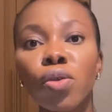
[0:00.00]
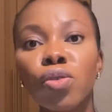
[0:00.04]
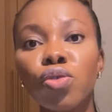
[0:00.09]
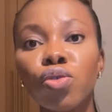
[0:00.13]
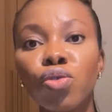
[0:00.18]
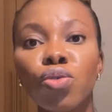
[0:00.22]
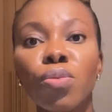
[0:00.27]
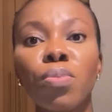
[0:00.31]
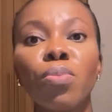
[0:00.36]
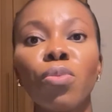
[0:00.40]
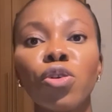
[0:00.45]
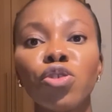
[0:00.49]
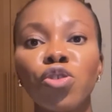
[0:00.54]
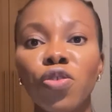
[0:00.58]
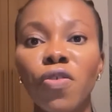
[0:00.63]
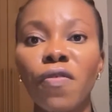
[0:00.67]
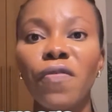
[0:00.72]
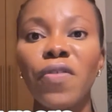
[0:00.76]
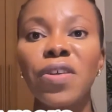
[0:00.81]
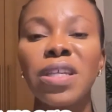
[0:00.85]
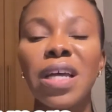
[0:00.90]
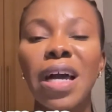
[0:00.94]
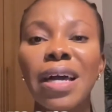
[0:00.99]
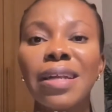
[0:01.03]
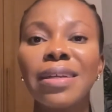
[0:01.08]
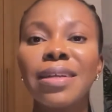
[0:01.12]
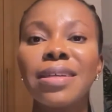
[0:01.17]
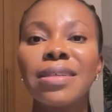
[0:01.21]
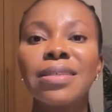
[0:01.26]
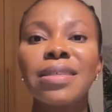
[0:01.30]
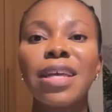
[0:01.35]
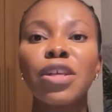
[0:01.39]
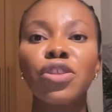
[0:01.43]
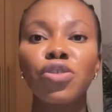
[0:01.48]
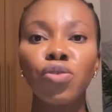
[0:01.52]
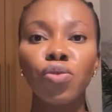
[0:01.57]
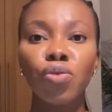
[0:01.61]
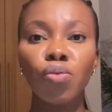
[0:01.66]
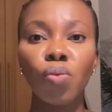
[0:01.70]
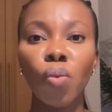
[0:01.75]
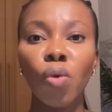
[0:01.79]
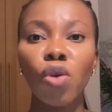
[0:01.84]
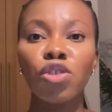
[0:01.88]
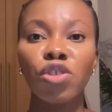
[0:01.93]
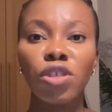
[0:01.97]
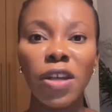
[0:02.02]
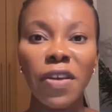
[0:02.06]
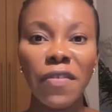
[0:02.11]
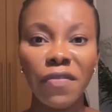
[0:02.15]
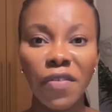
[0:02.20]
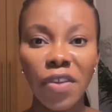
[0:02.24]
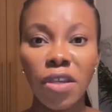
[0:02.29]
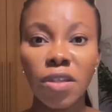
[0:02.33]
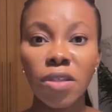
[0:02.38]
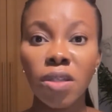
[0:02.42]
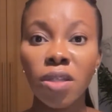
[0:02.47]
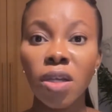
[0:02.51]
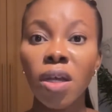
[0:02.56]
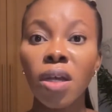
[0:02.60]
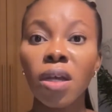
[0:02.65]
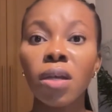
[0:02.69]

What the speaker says: too much of it and they start to wash their face.